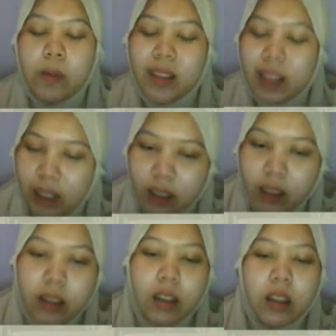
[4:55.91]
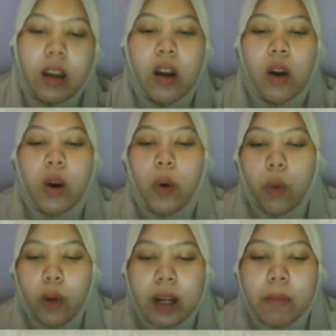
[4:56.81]
Second,
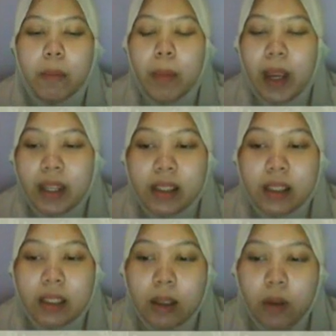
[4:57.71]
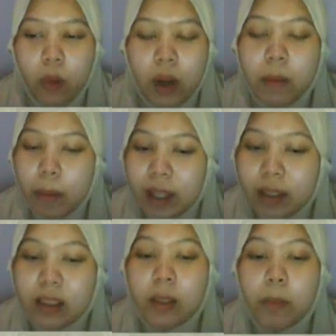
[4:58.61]
one one
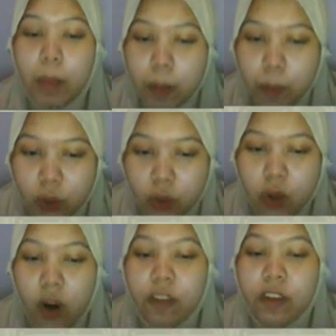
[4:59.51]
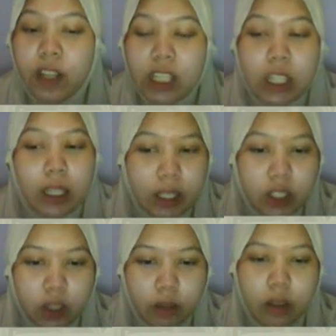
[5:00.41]
best paper of each
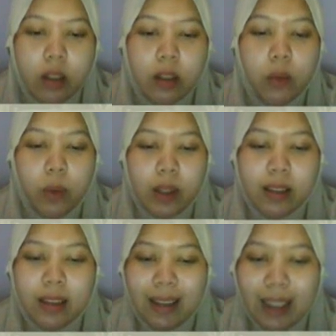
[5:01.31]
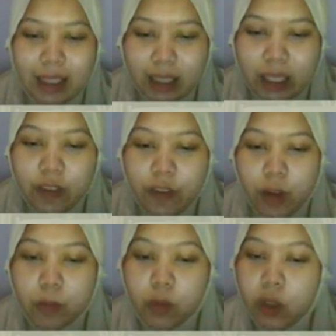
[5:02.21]
lecturer was selected
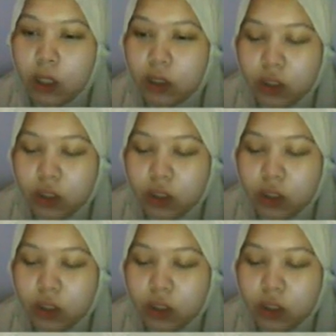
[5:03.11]
from Google